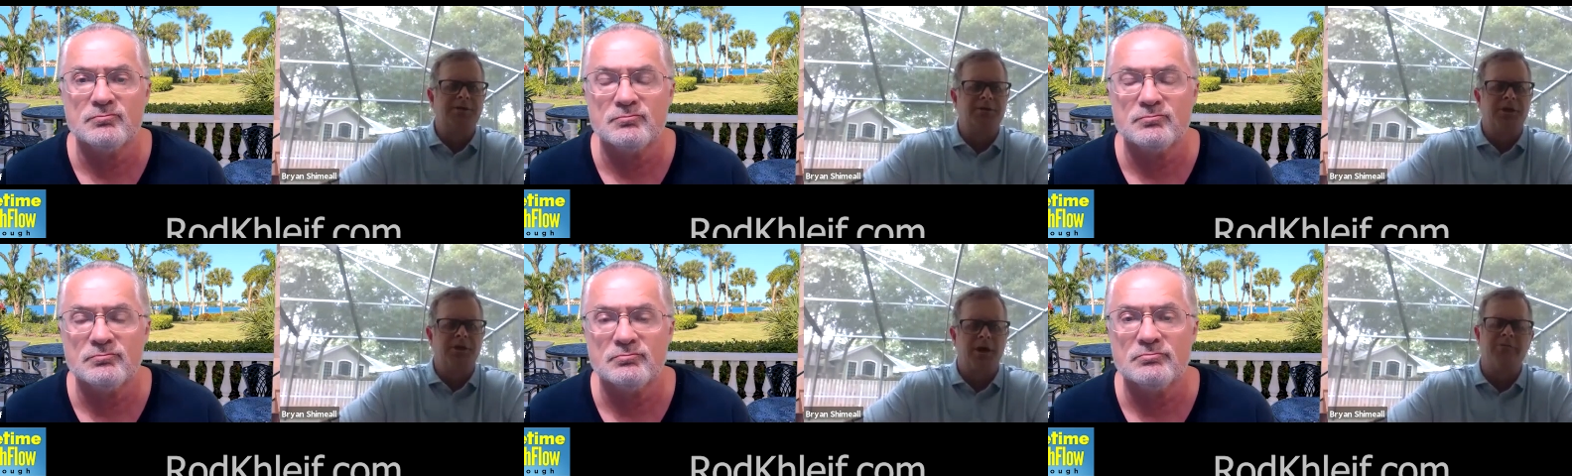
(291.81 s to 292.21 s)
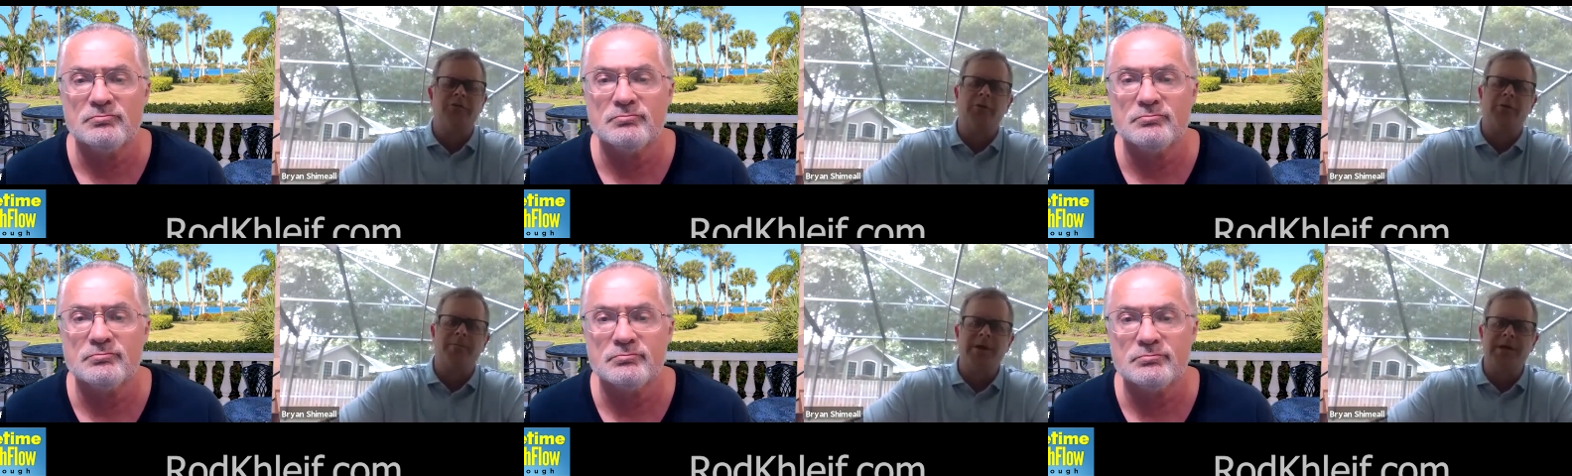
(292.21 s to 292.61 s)
Speaker 1: to cover
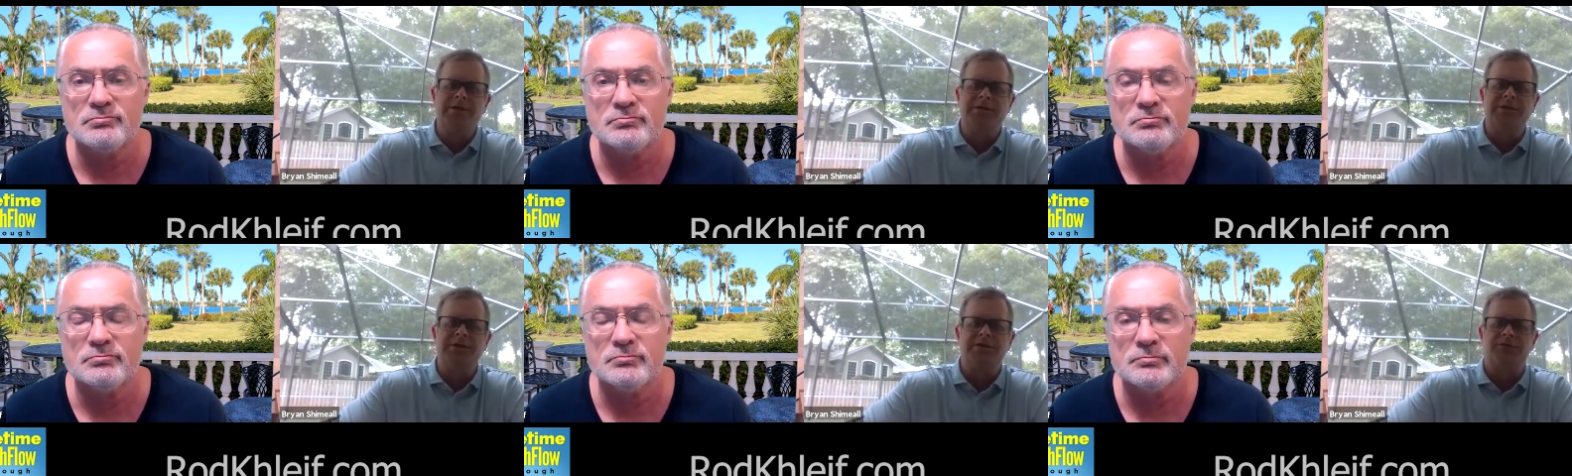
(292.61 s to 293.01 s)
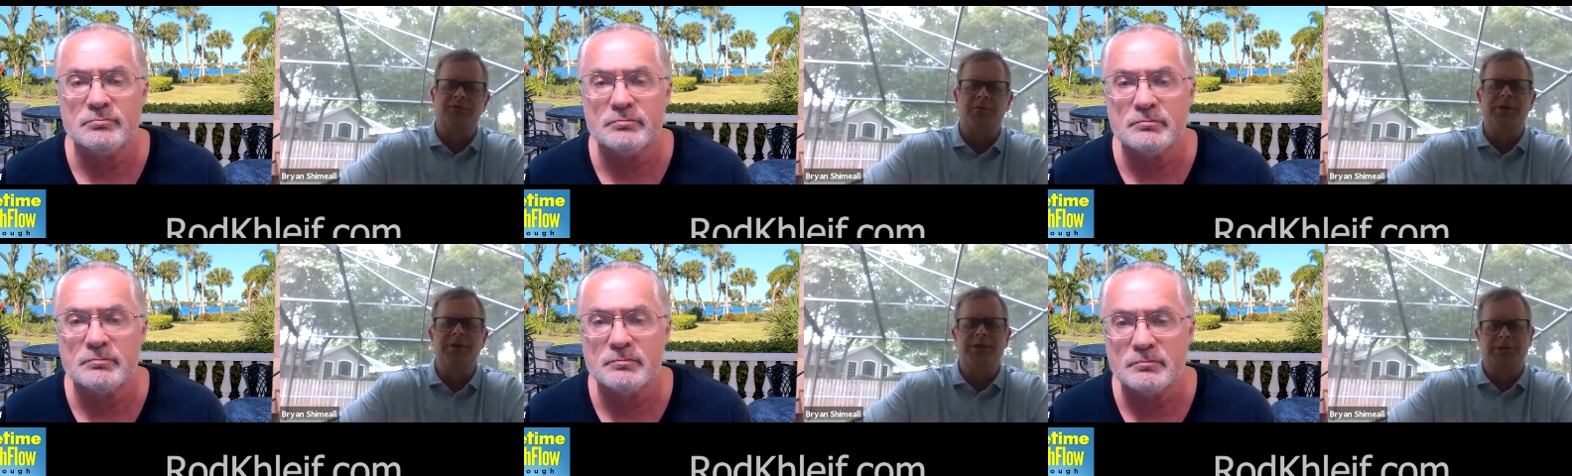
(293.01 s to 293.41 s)
their bases
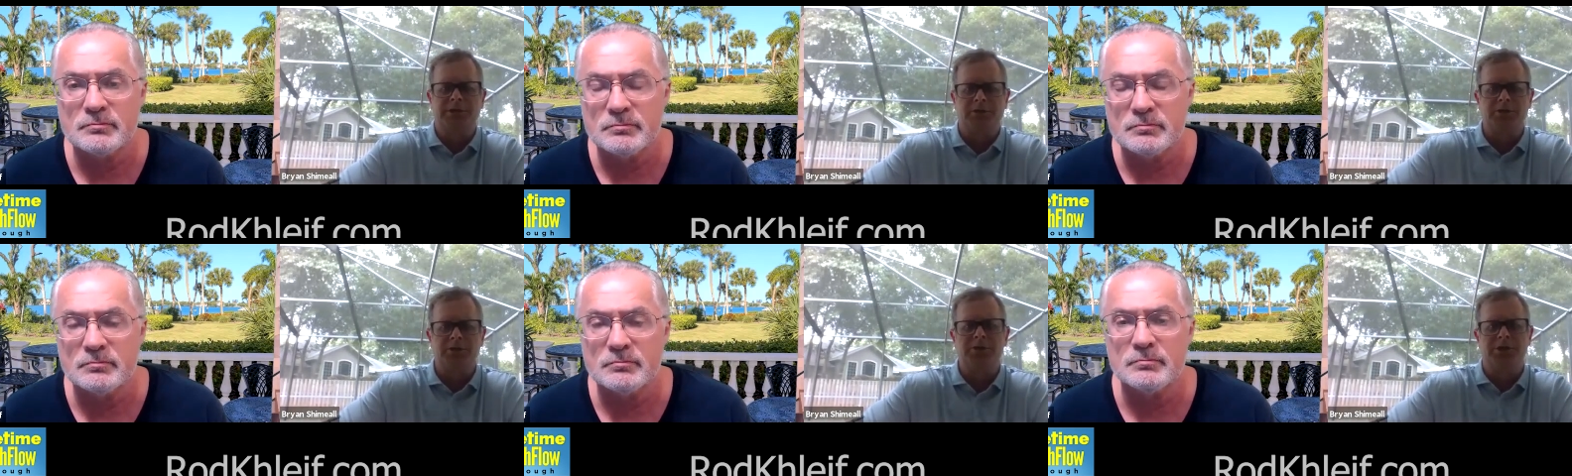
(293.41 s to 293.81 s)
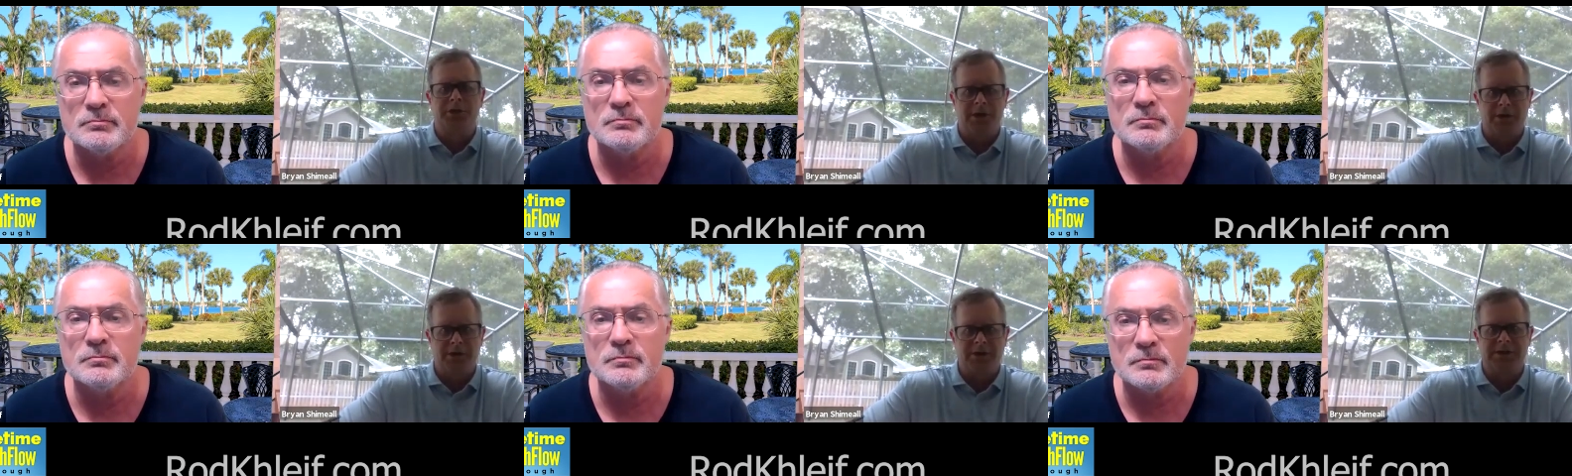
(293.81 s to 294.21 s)
from an
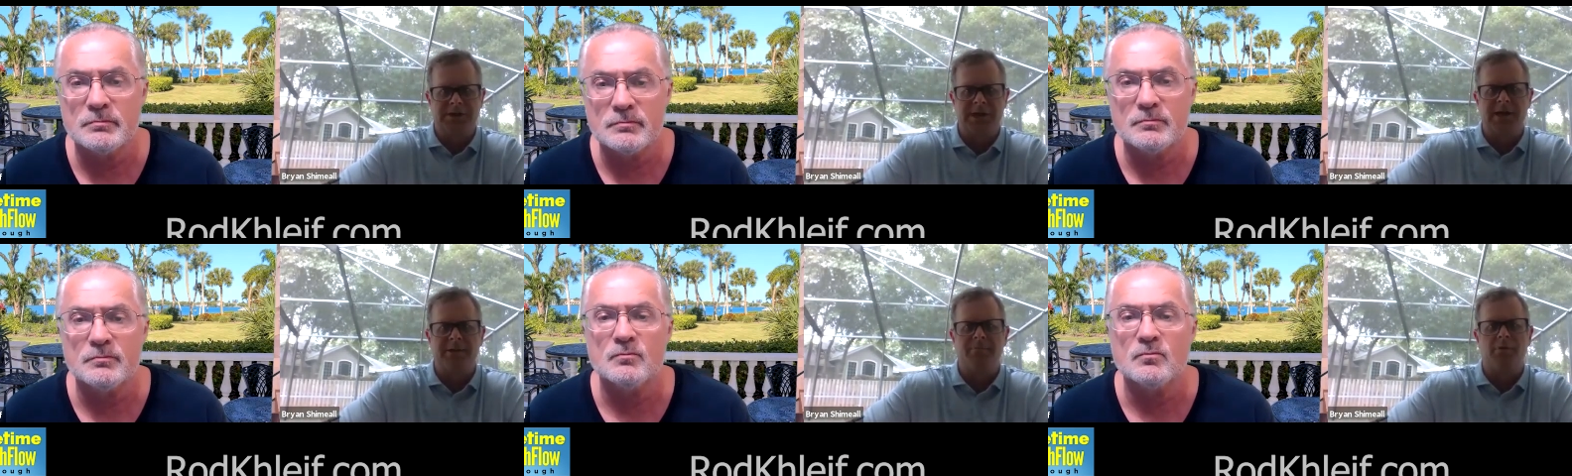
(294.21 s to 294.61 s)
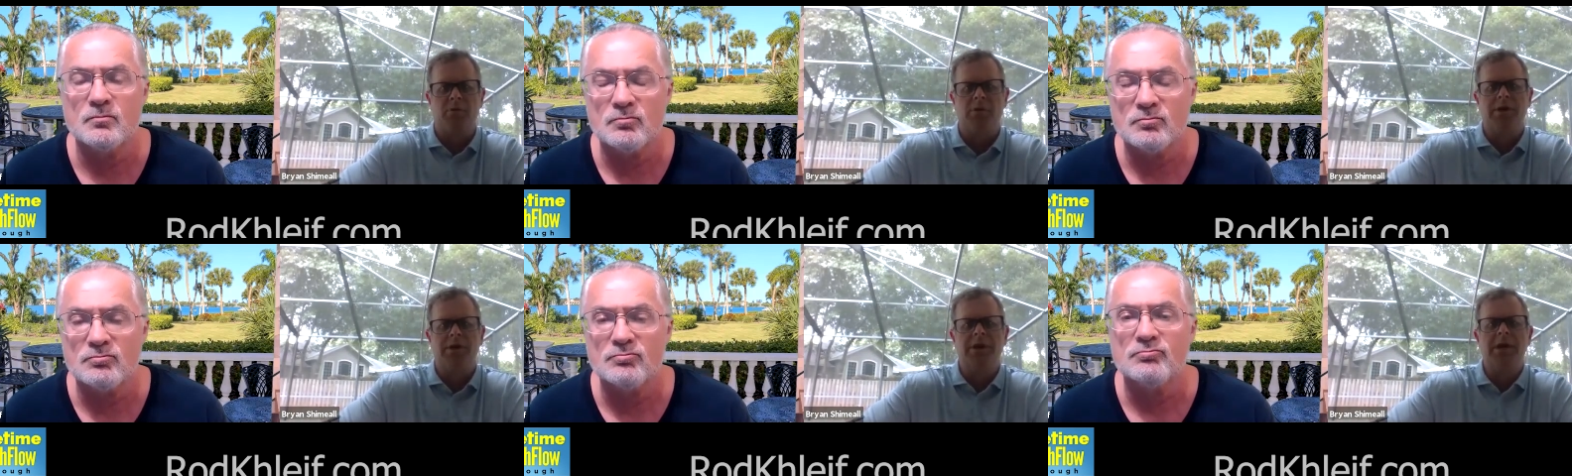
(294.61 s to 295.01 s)
exclusionary
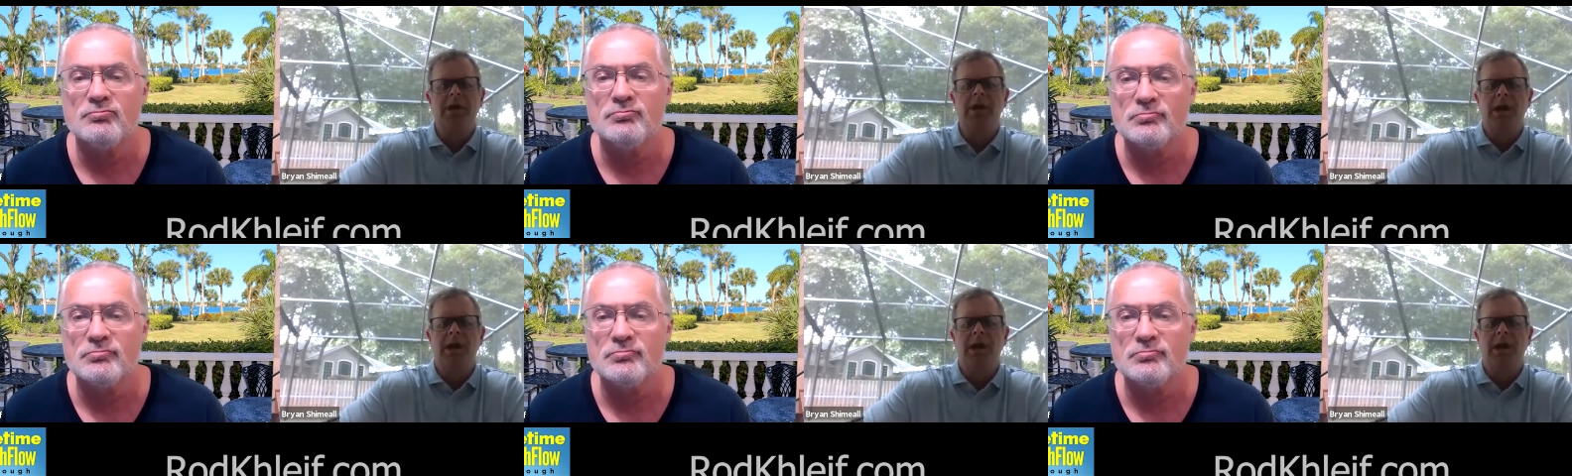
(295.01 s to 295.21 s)
standpoint